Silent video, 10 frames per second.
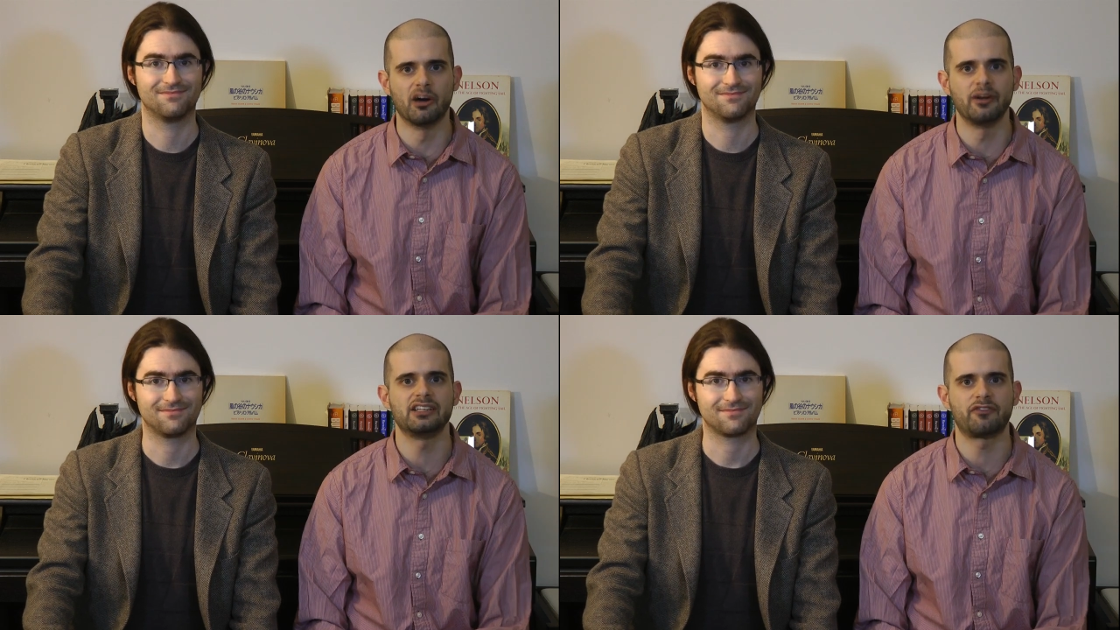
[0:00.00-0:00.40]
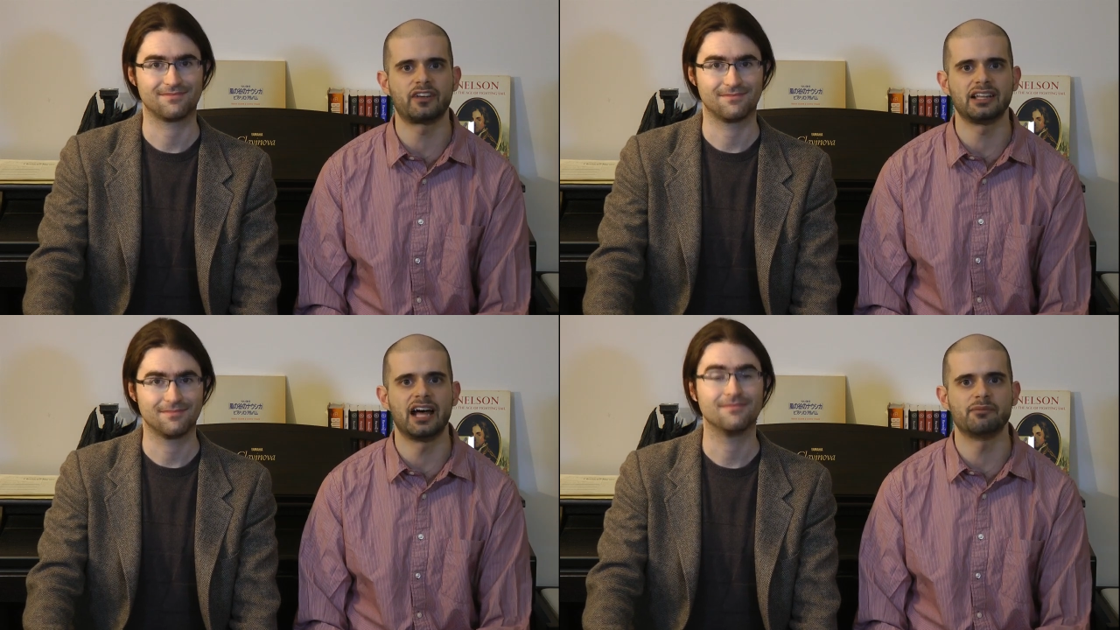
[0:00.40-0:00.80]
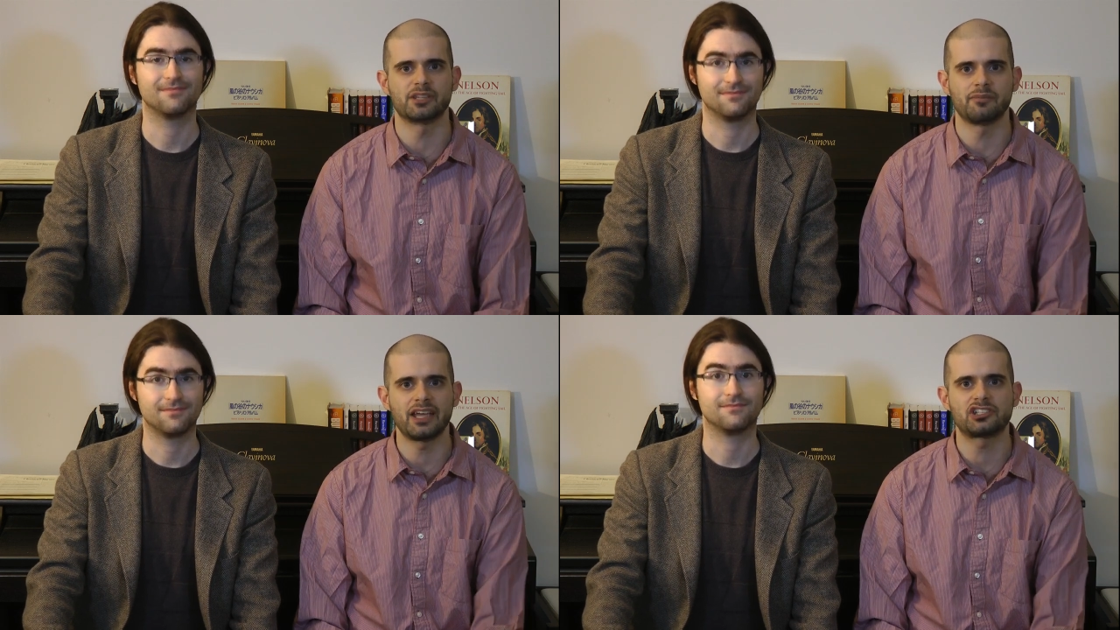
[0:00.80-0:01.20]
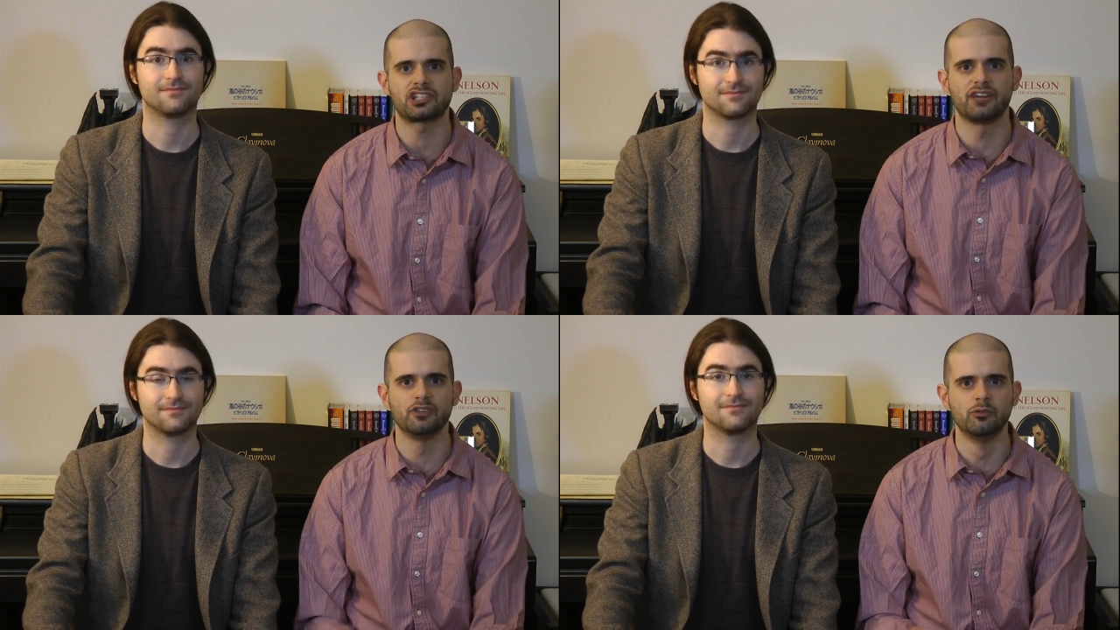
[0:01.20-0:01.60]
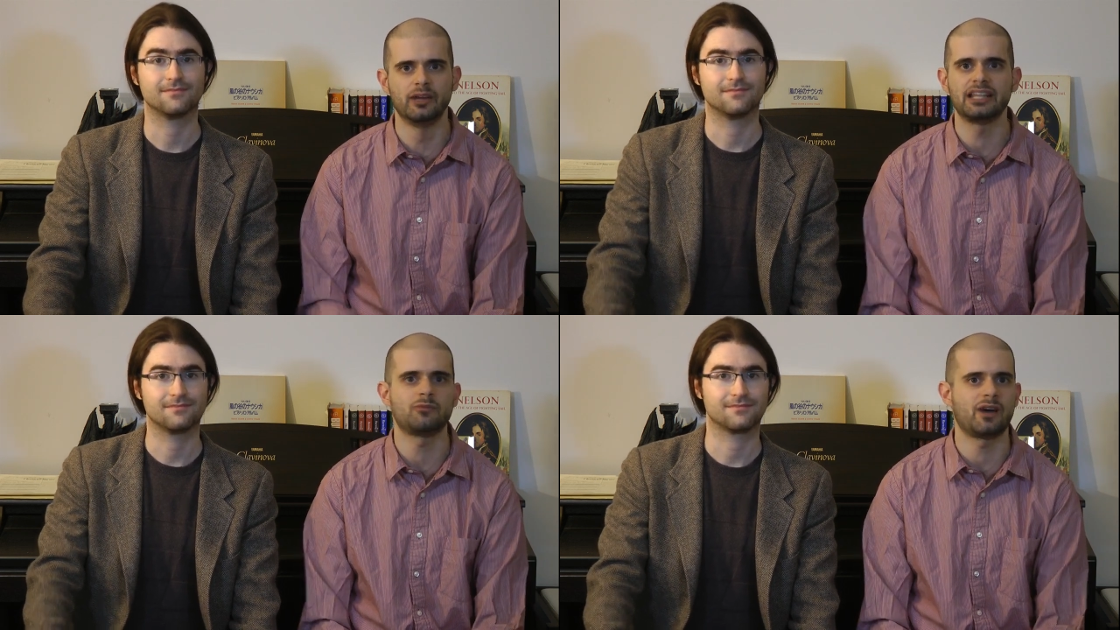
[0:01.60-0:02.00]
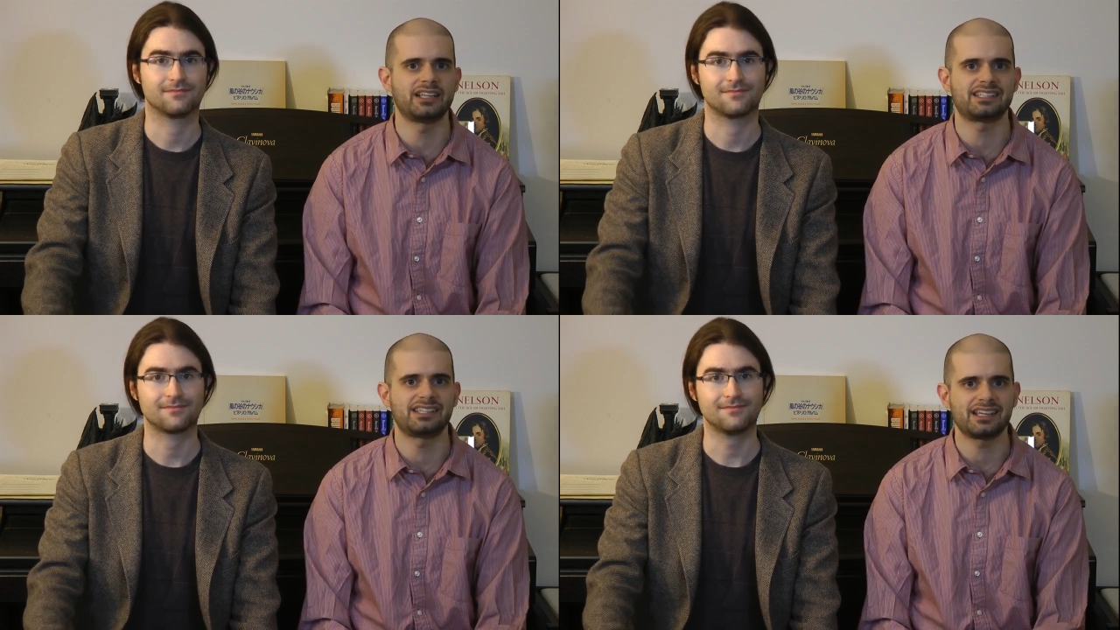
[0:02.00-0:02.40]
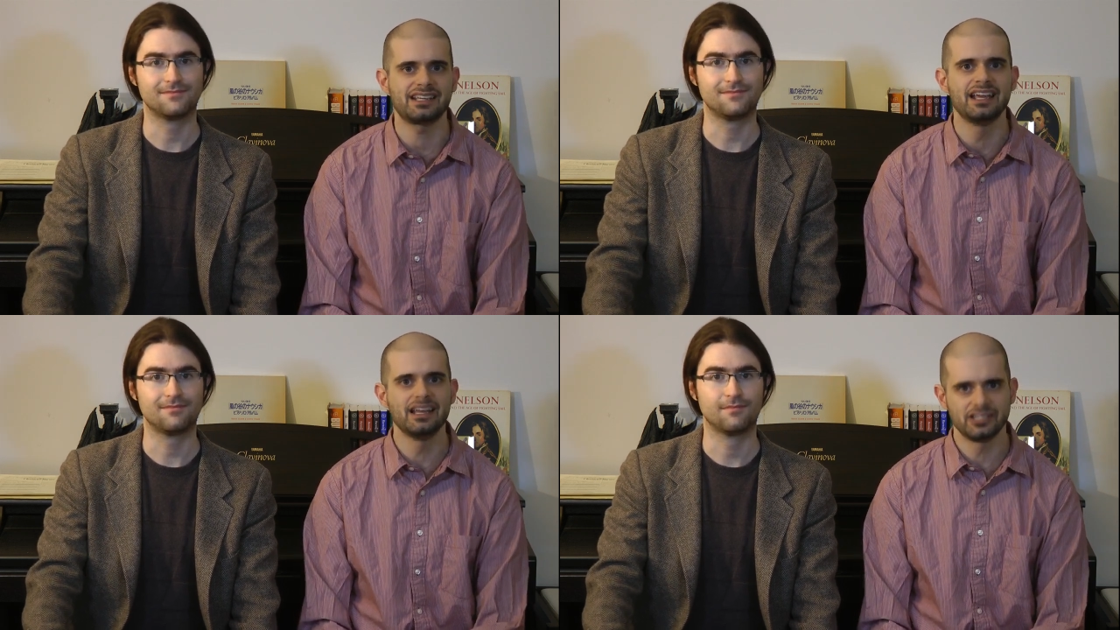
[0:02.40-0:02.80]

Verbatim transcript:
Speaker 1: going to fill up. So make sure if you really want to see it,